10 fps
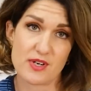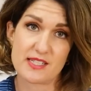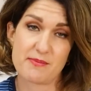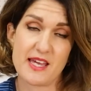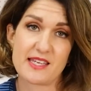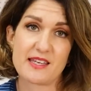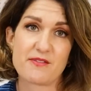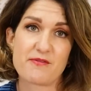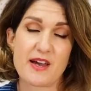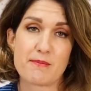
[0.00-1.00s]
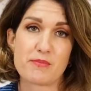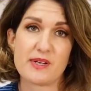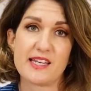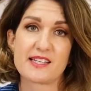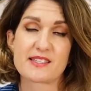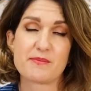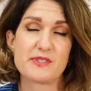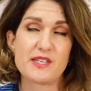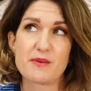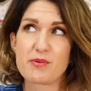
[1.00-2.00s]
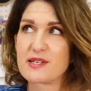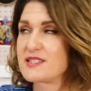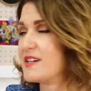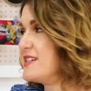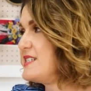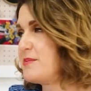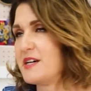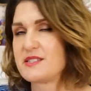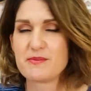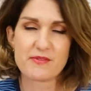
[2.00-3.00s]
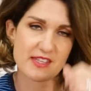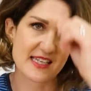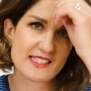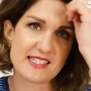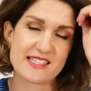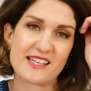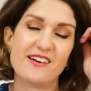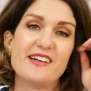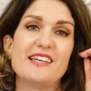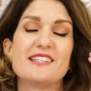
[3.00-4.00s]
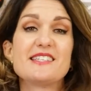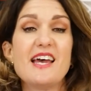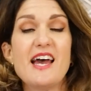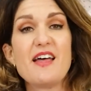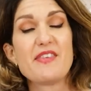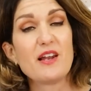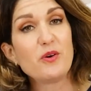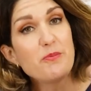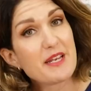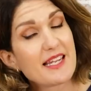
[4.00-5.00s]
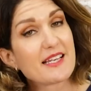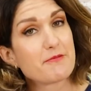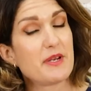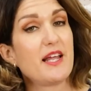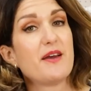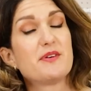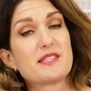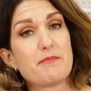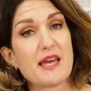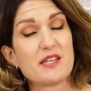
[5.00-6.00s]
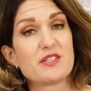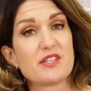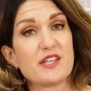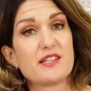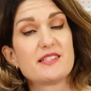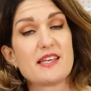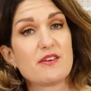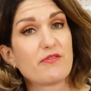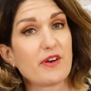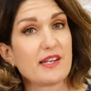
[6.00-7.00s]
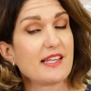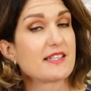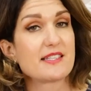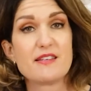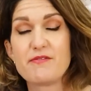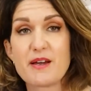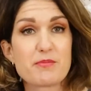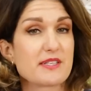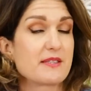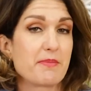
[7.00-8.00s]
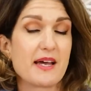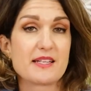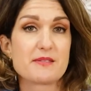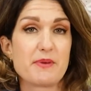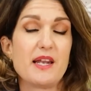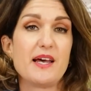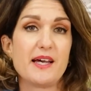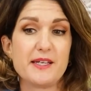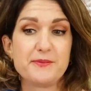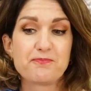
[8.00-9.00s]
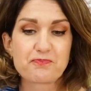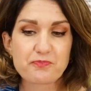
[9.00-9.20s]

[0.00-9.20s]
dressmaking fabrics. I'm super excited about some of these designs. They'll all be linked below, as I mentioned, so you'll find links to the fabrics, the patterns below.